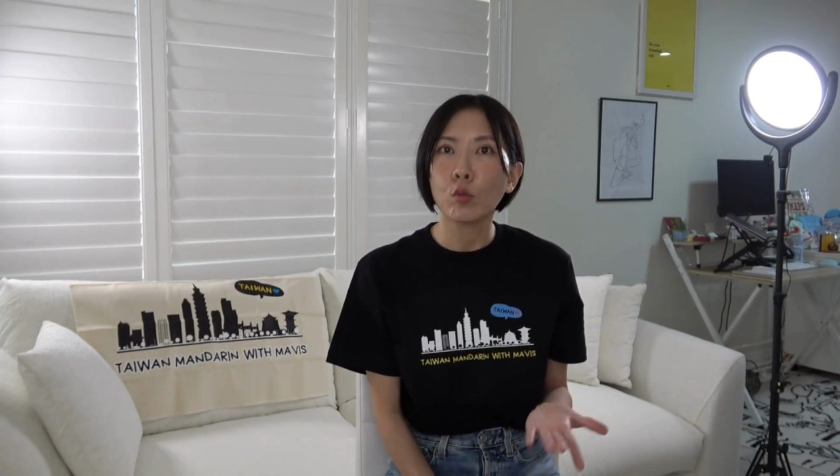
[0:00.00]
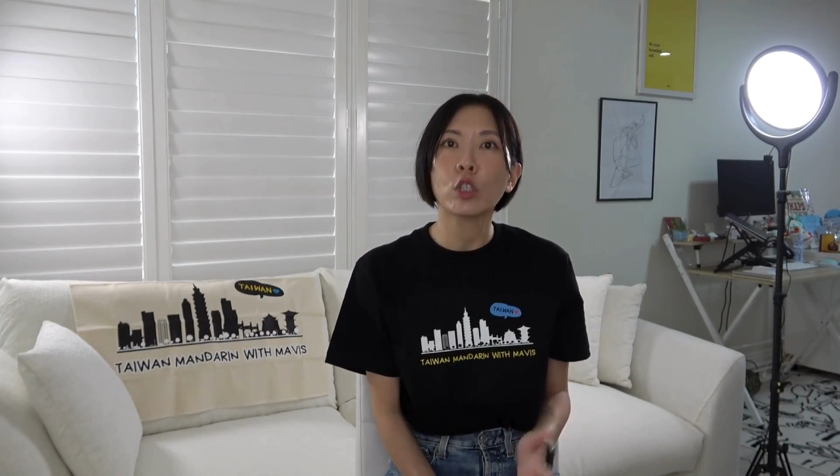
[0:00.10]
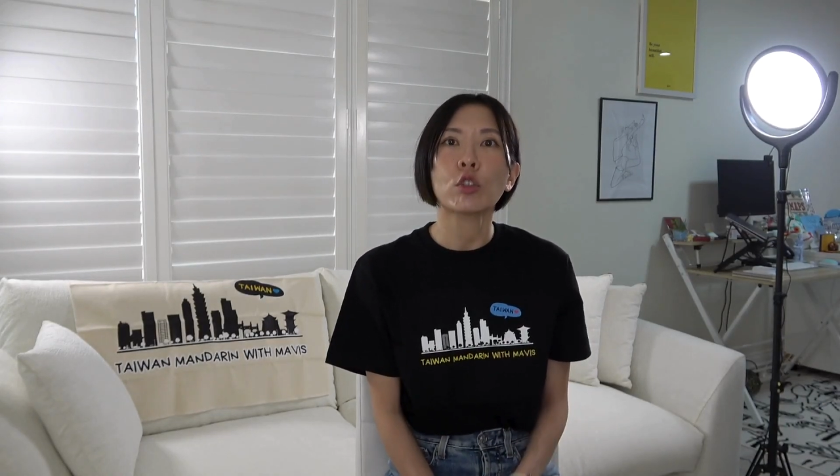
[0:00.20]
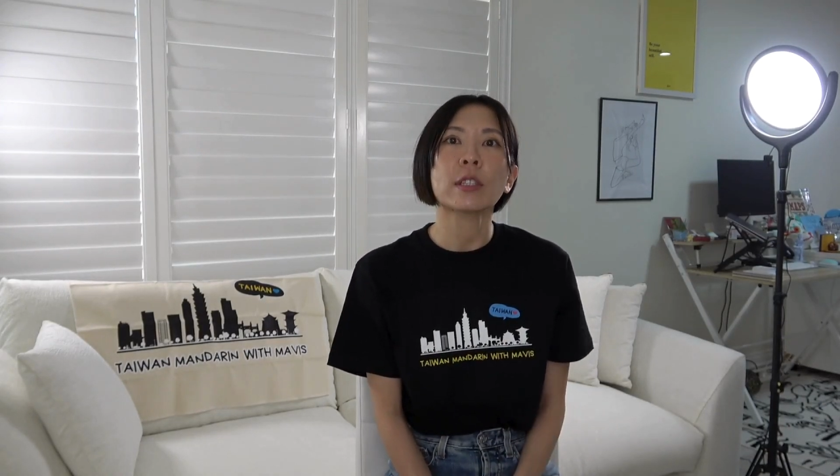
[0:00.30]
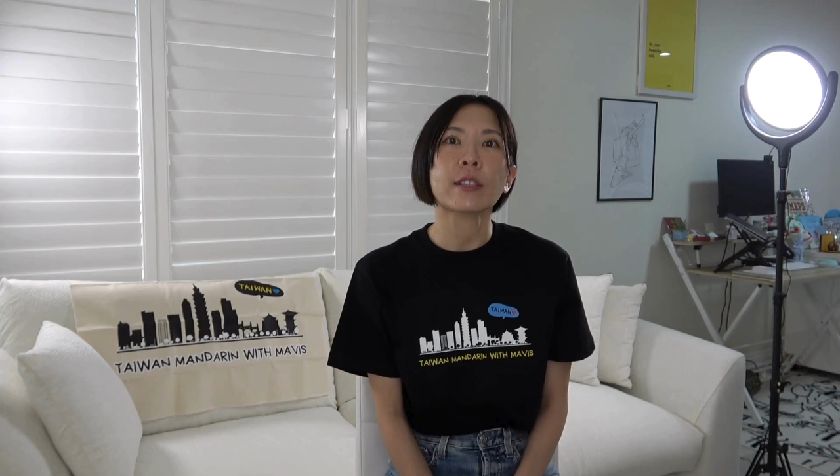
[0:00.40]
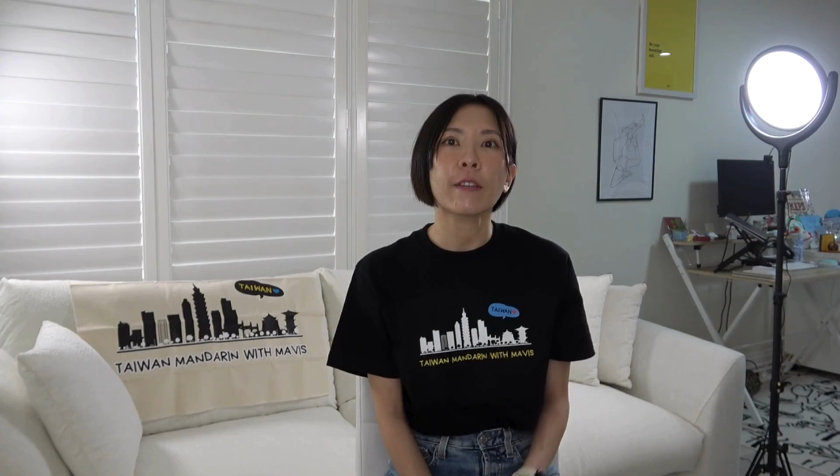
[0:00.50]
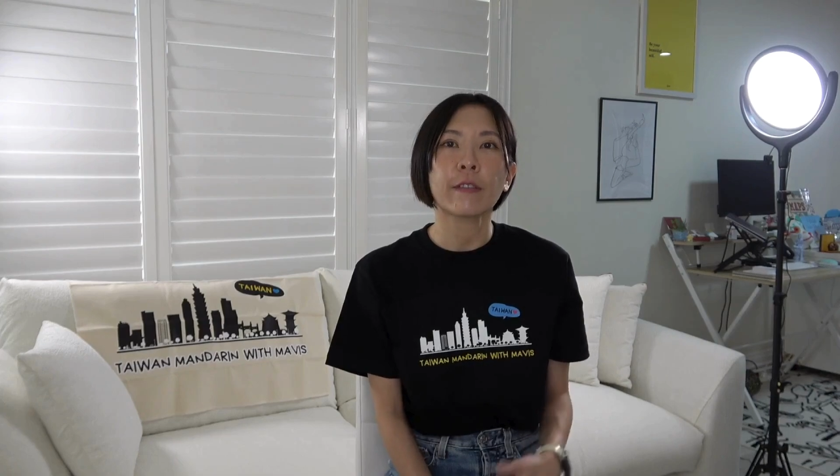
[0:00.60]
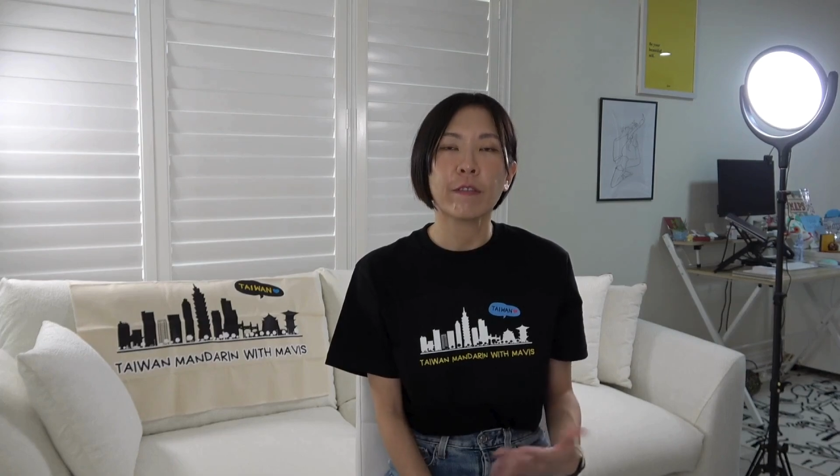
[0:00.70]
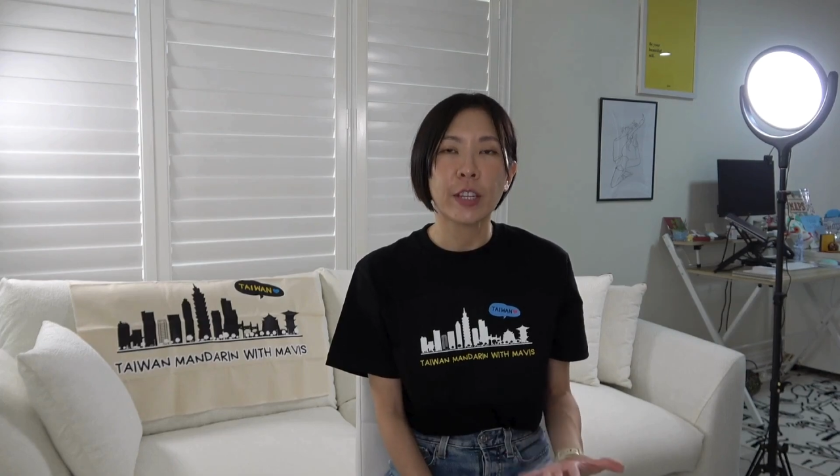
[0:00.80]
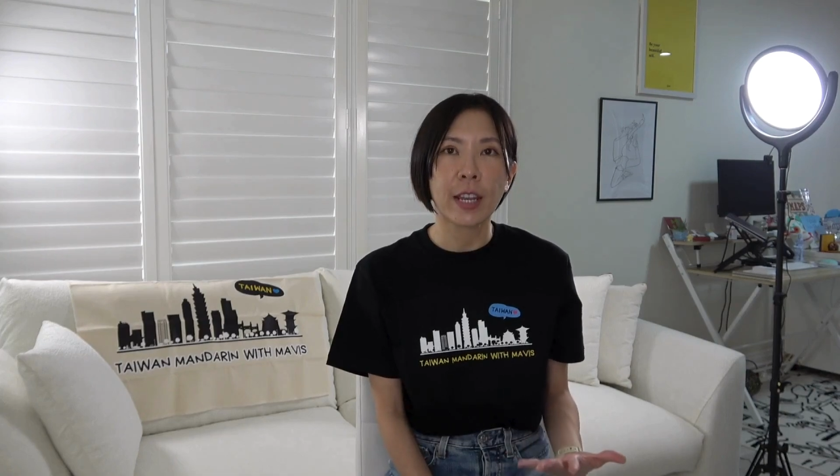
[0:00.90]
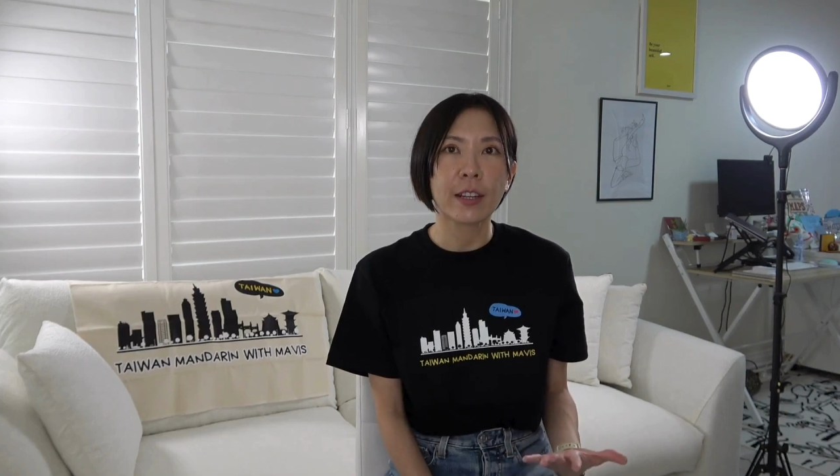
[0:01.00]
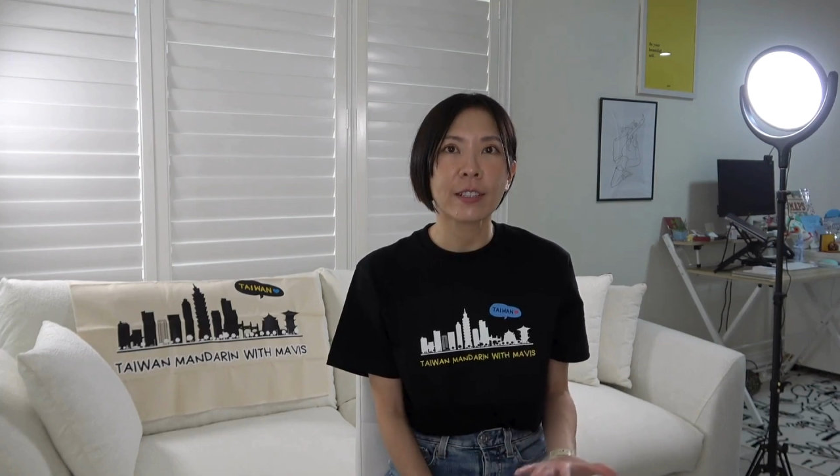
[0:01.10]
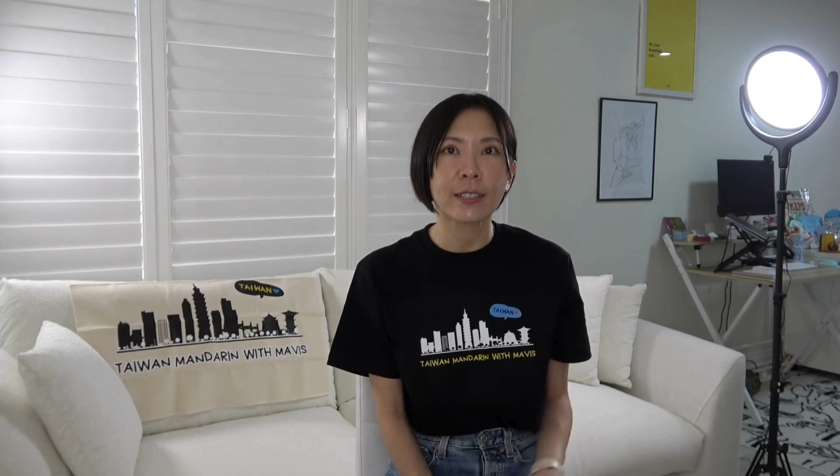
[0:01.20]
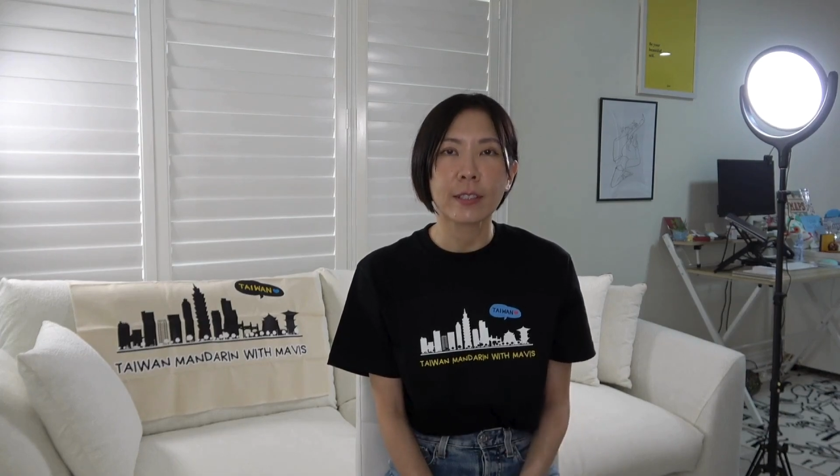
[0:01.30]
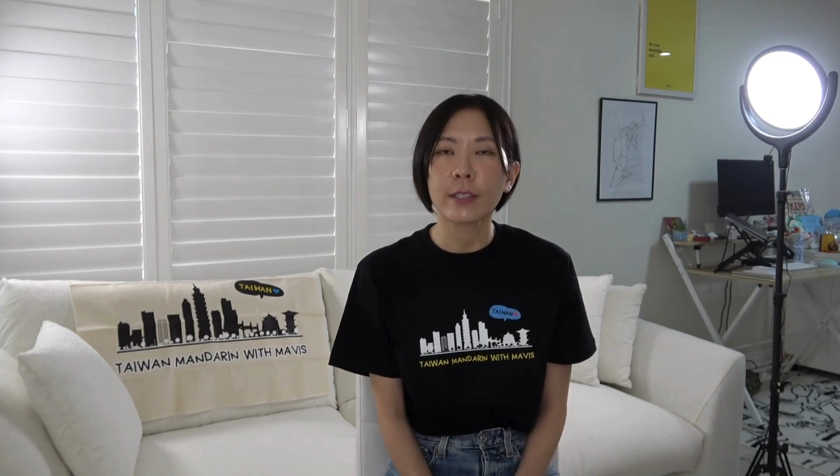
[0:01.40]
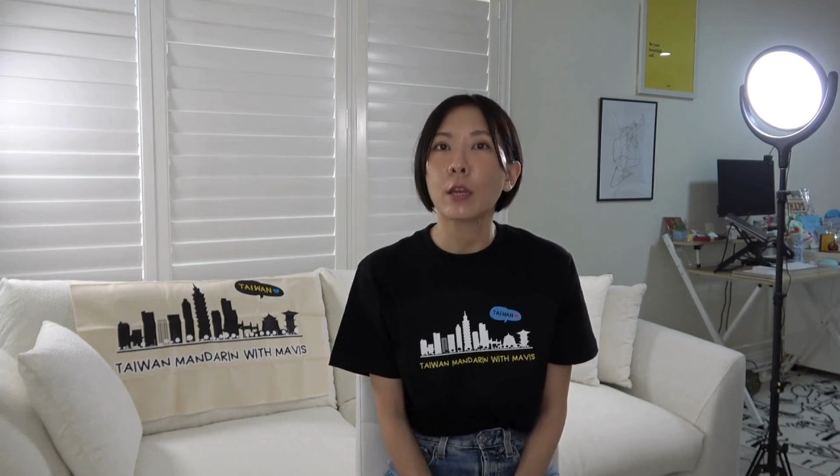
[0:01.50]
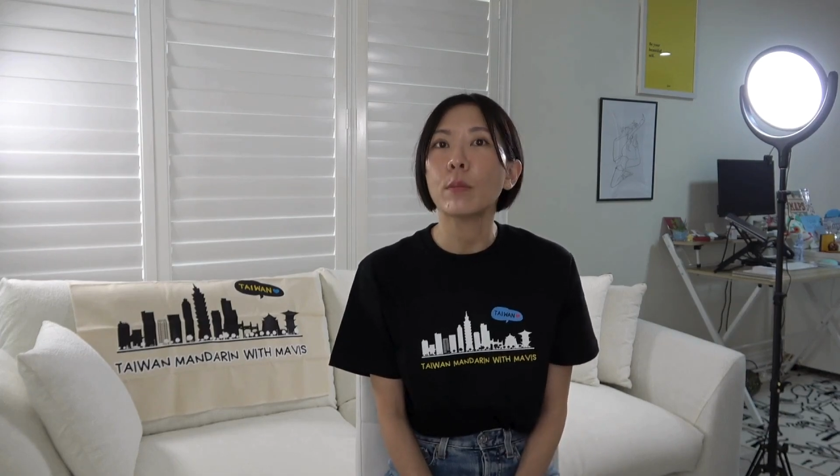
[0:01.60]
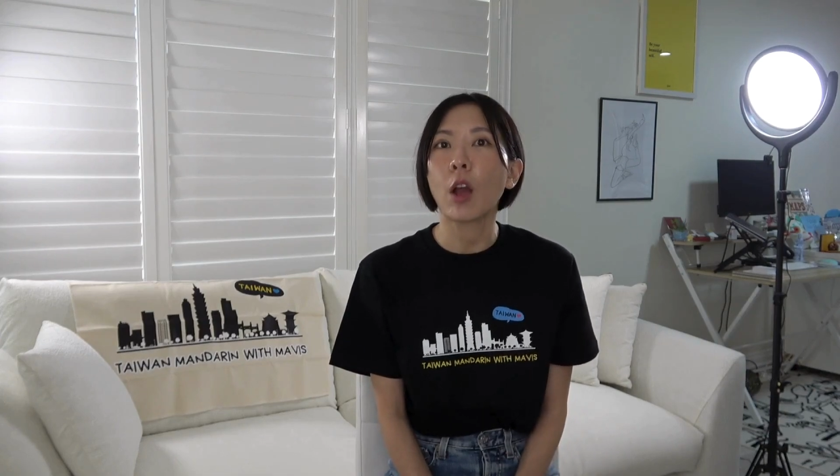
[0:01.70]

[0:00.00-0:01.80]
which is the phonetic system